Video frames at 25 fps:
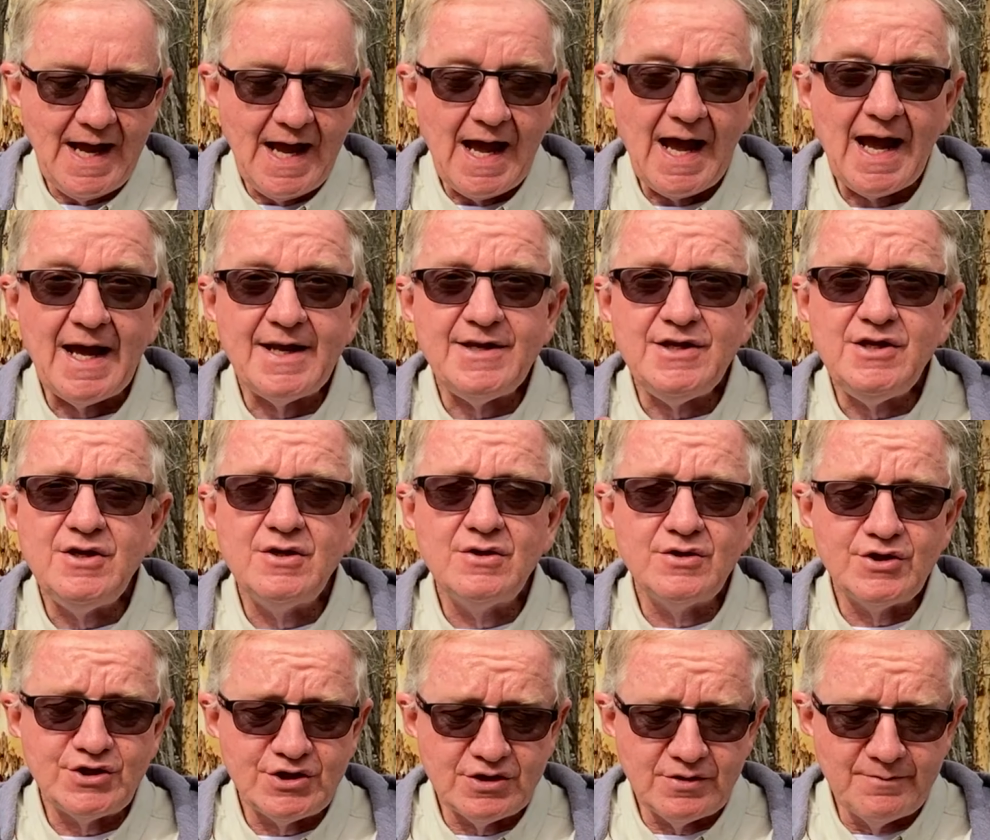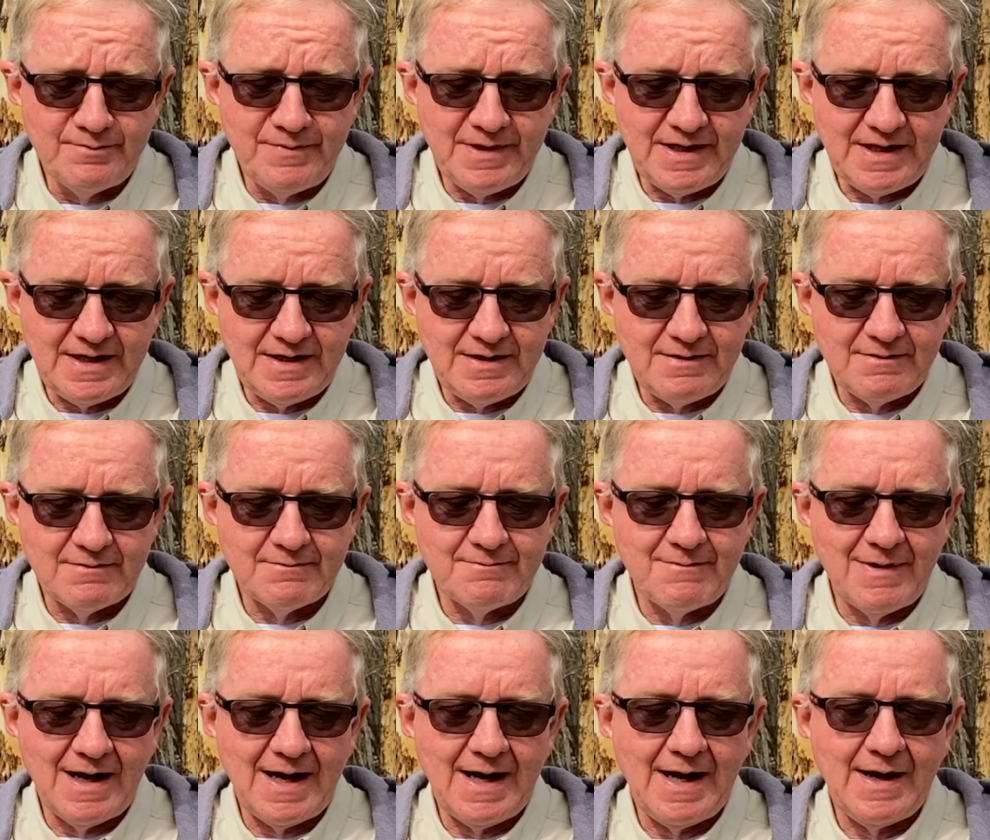"And you shall be
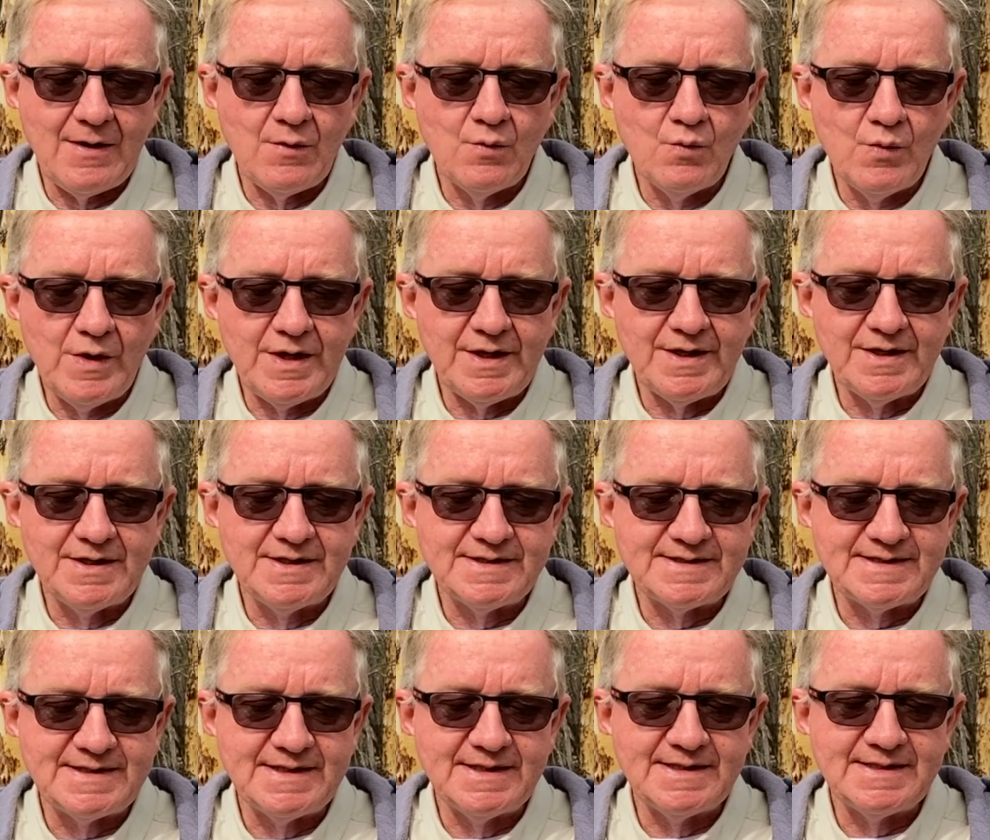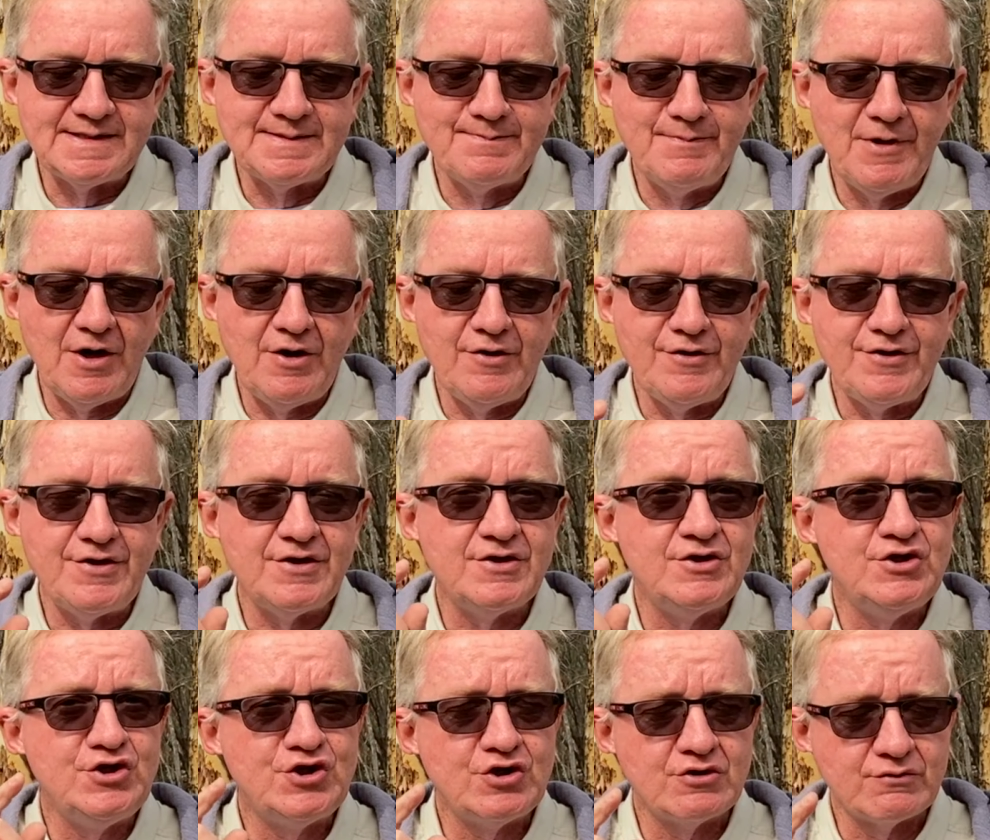my witnesses both
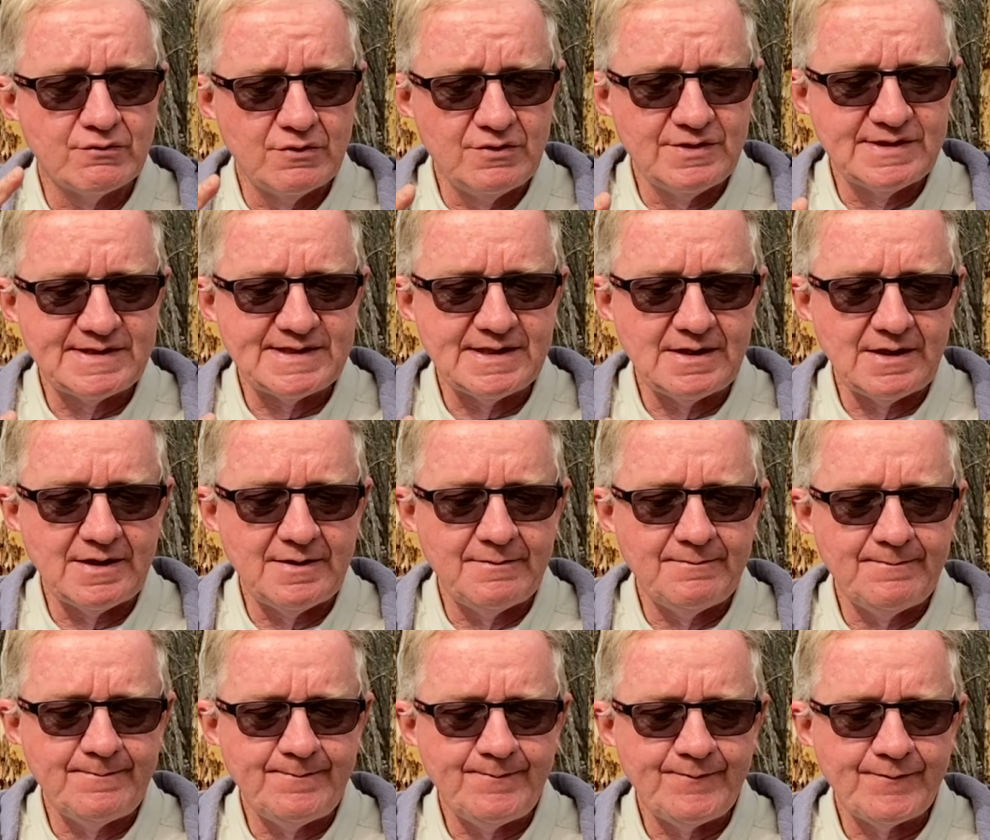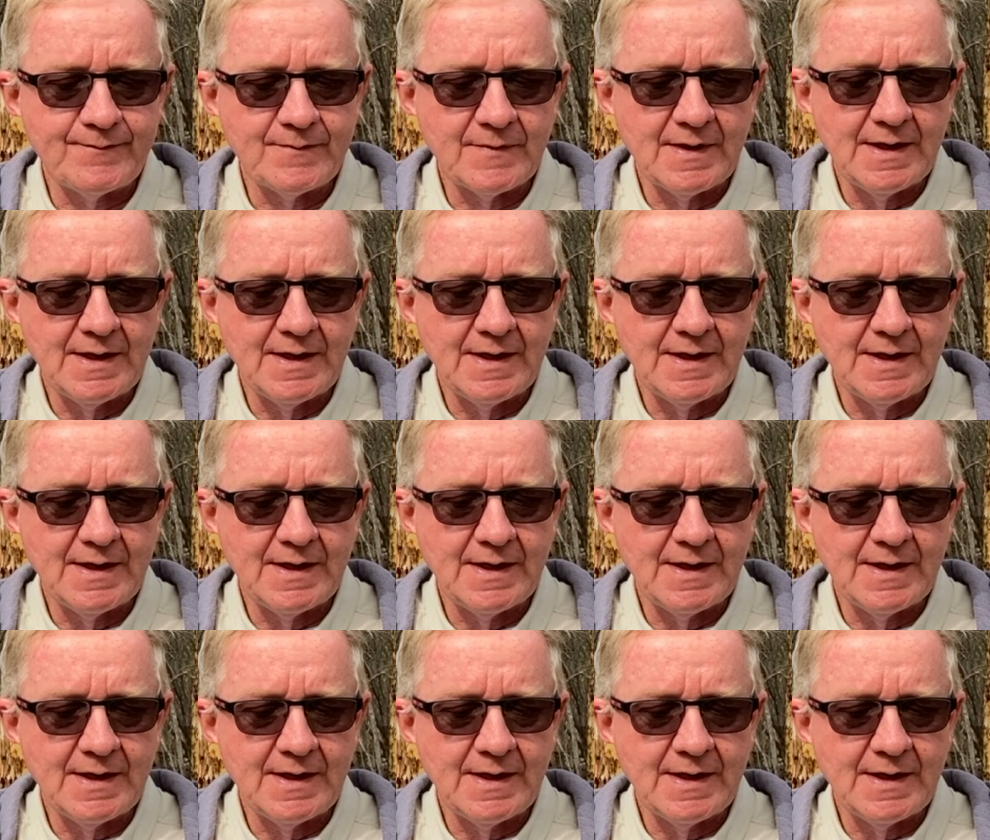in Jerusalem